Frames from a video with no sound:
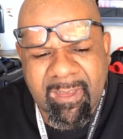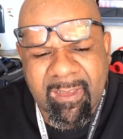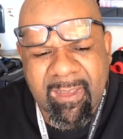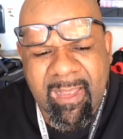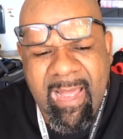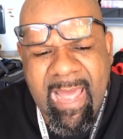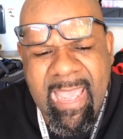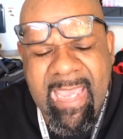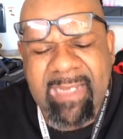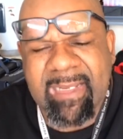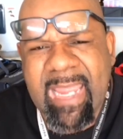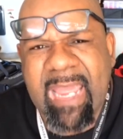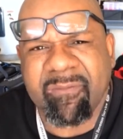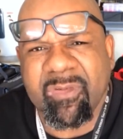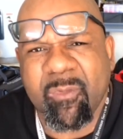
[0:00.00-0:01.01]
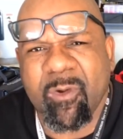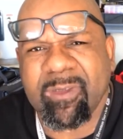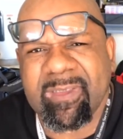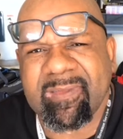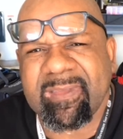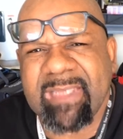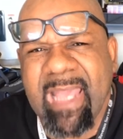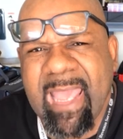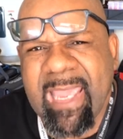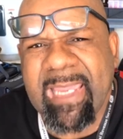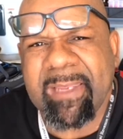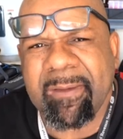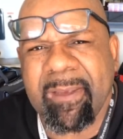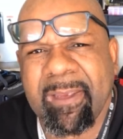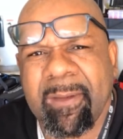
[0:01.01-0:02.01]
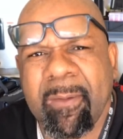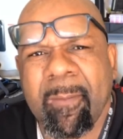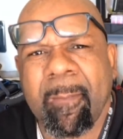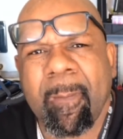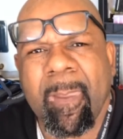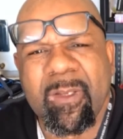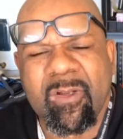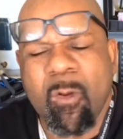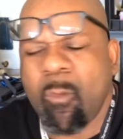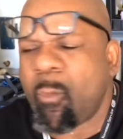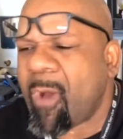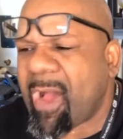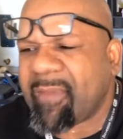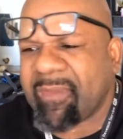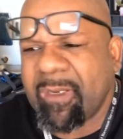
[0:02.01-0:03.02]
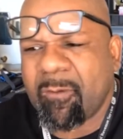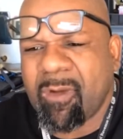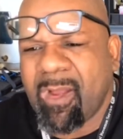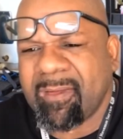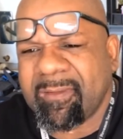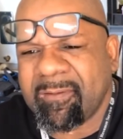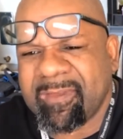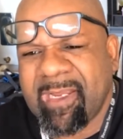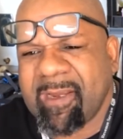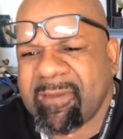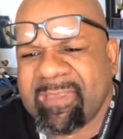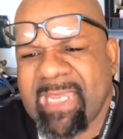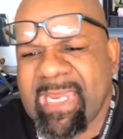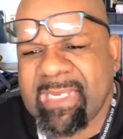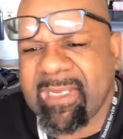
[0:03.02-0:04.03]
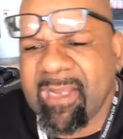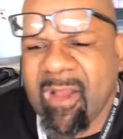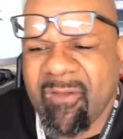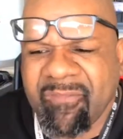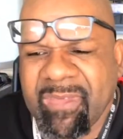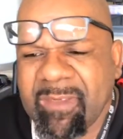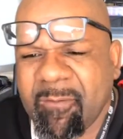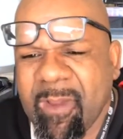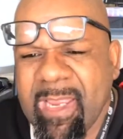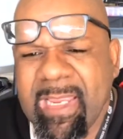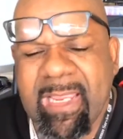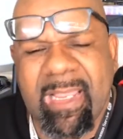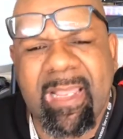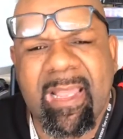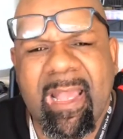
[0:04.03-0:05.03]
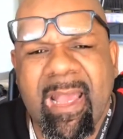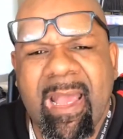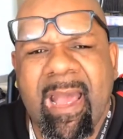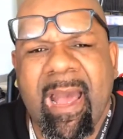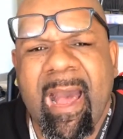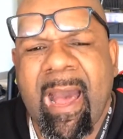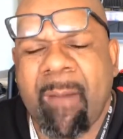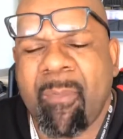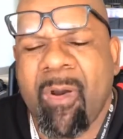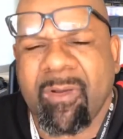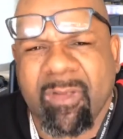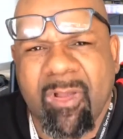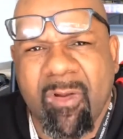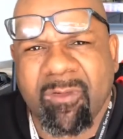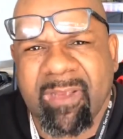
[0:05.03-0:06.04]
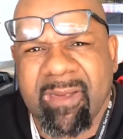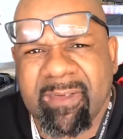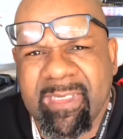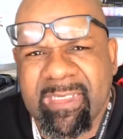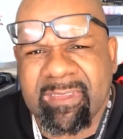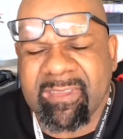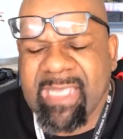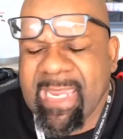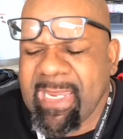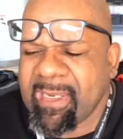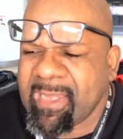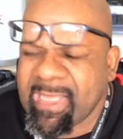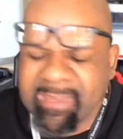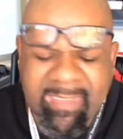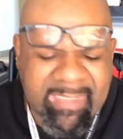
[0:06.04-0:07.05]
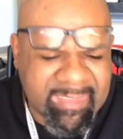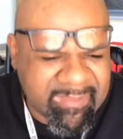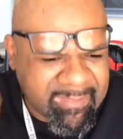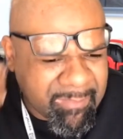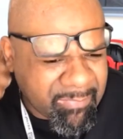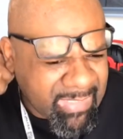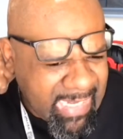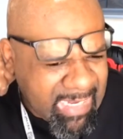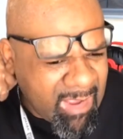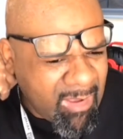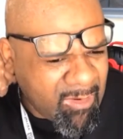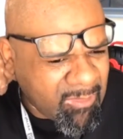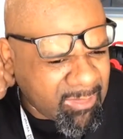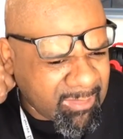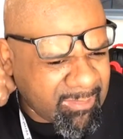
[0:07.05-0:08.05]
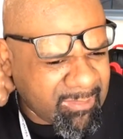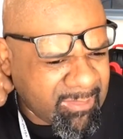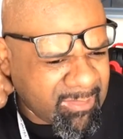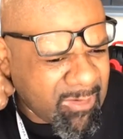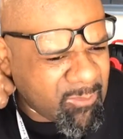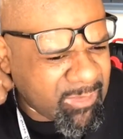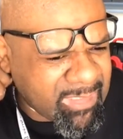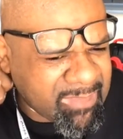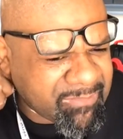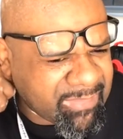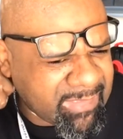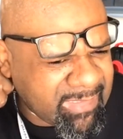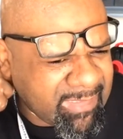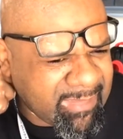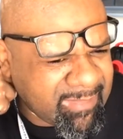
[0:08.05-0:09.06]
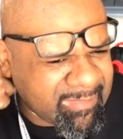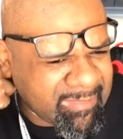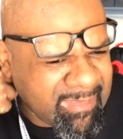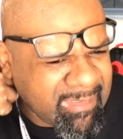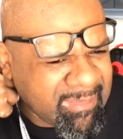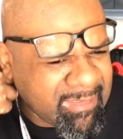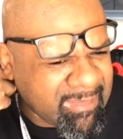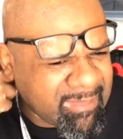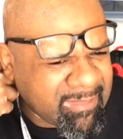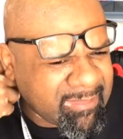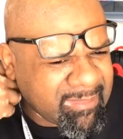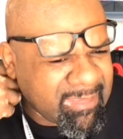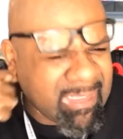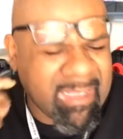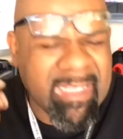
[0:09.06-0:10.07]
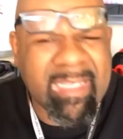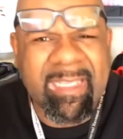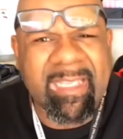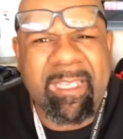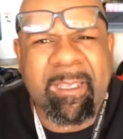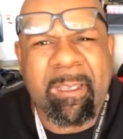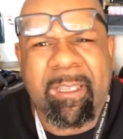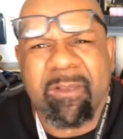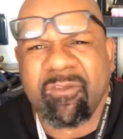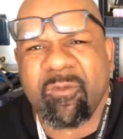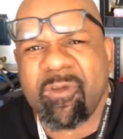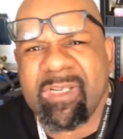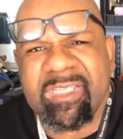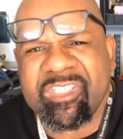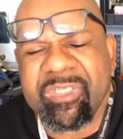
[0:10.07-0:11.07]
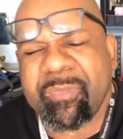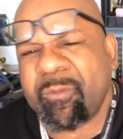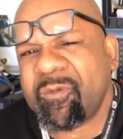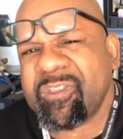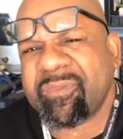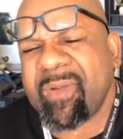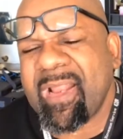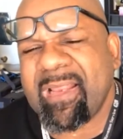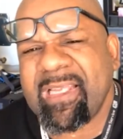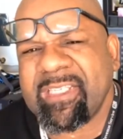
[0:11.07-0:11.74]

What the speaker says: I had an aftermarket CIA. While they were there taking it off anyway, I bought a cold air intake. I think it's the Black Hawk or whatever it is. It was one of the cheaper ones, probably like